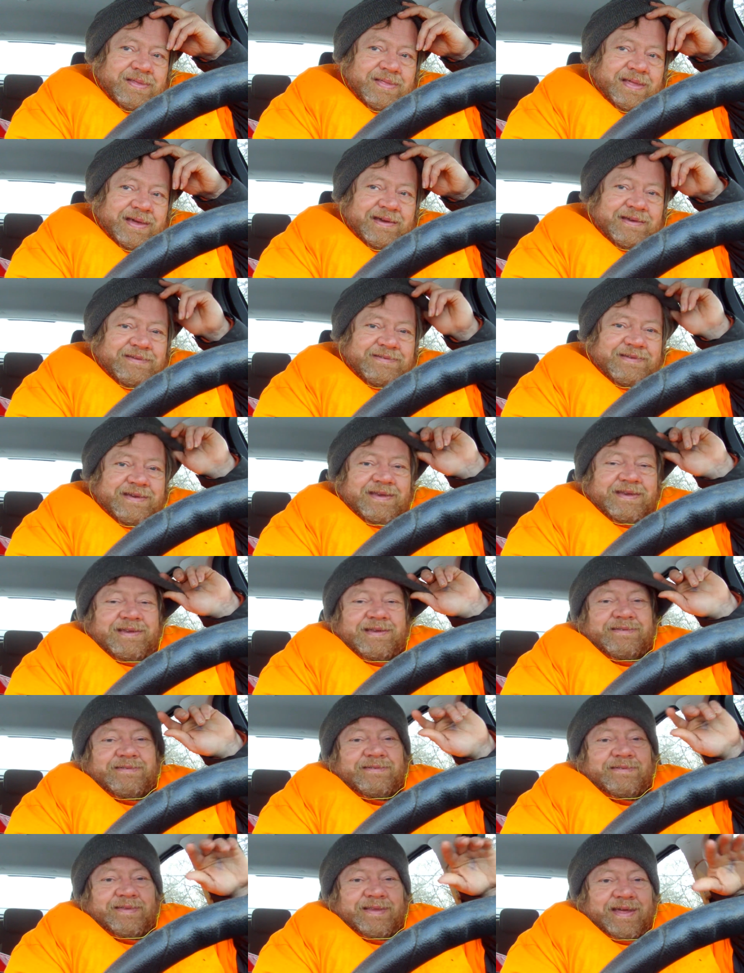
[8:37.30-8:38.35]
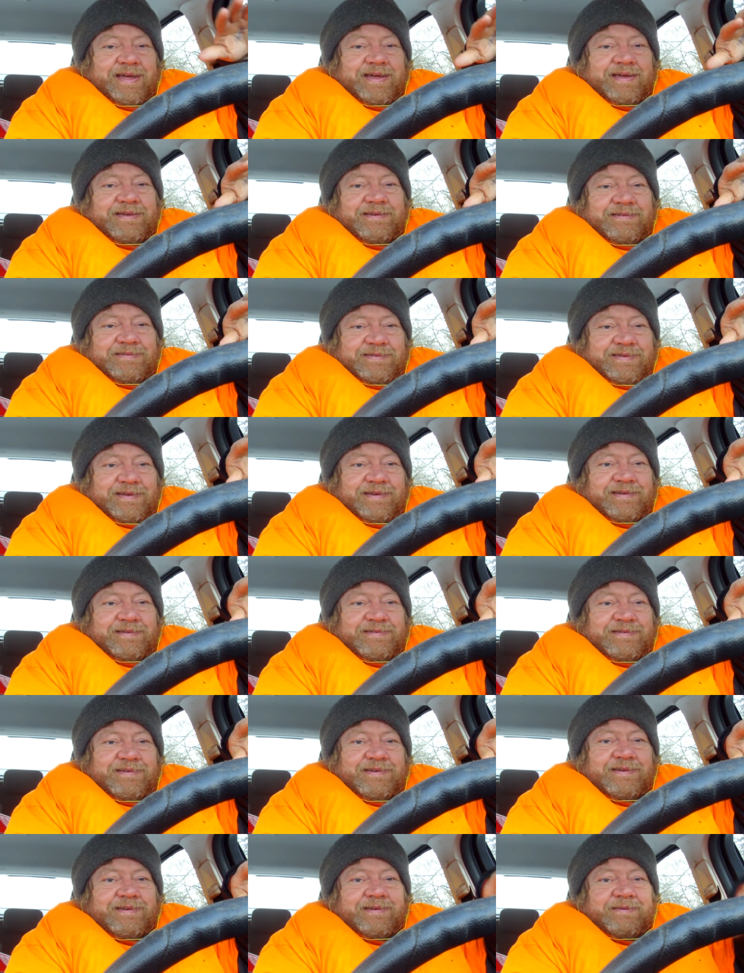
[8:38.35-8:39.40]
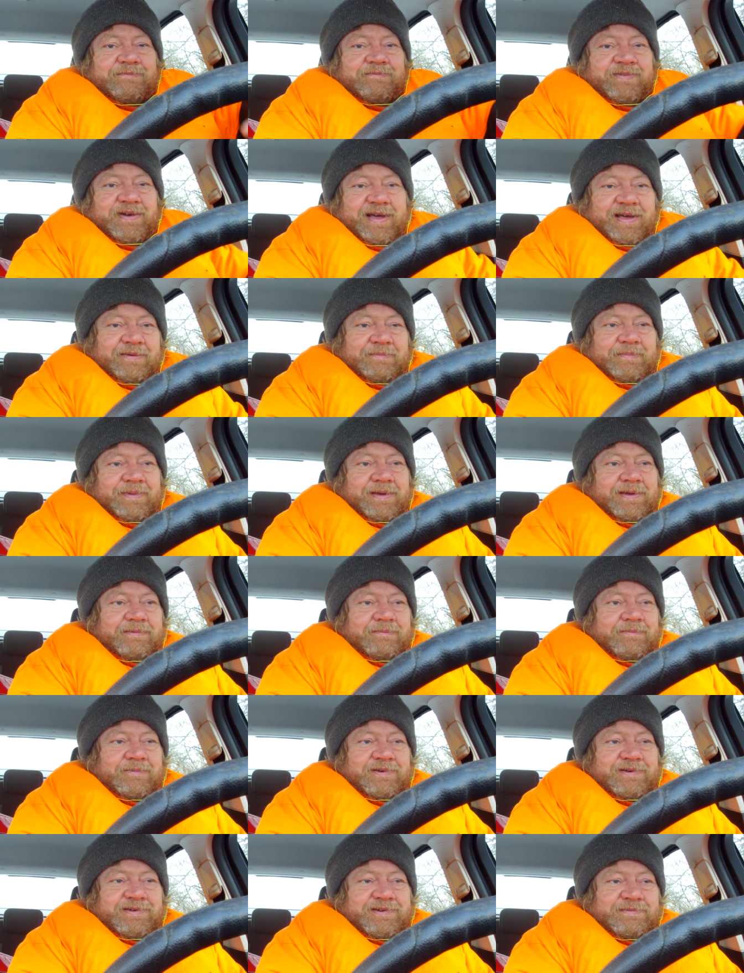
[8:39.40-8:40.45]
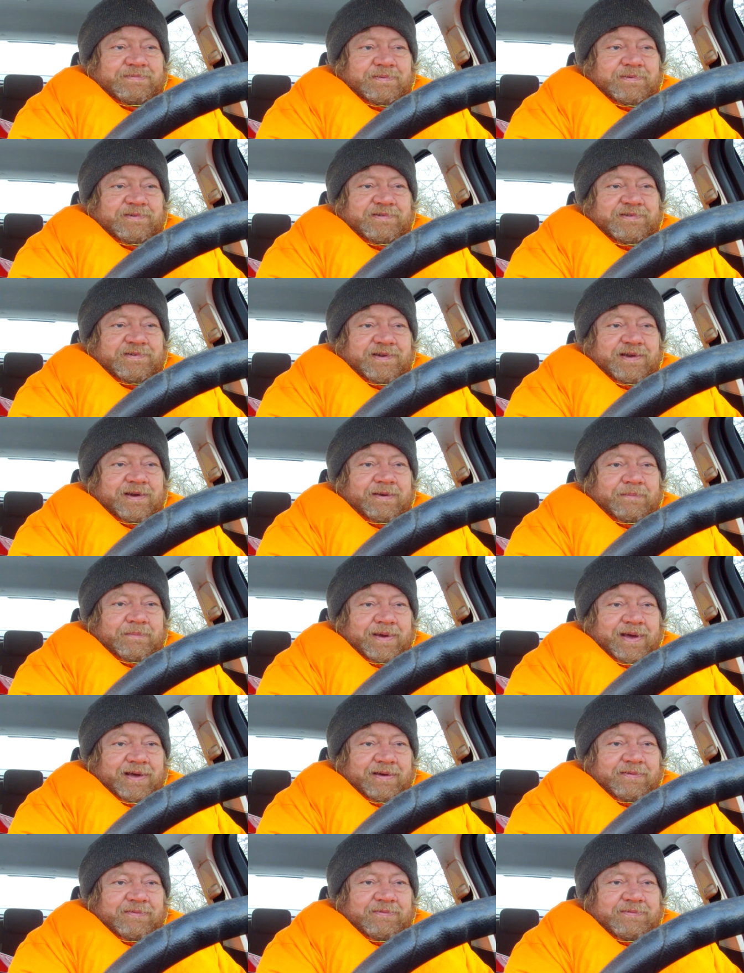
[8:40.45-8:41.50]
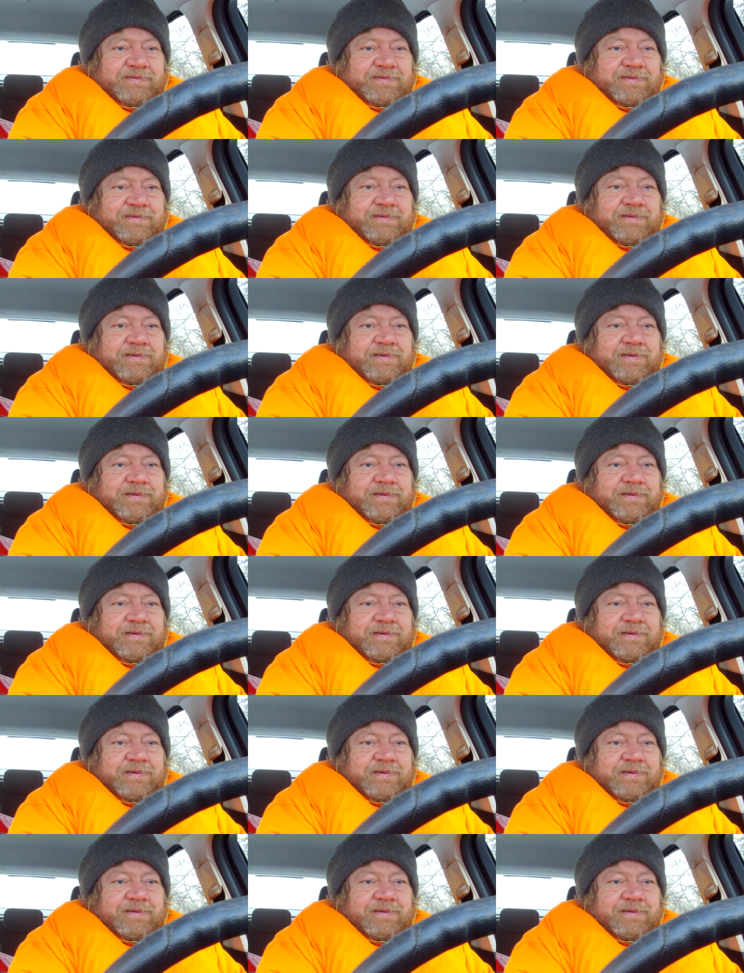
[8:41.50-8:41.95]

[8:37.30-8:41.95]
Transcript: like I said, doesn't like citizen involvement. We're just supposed to shut our mouths.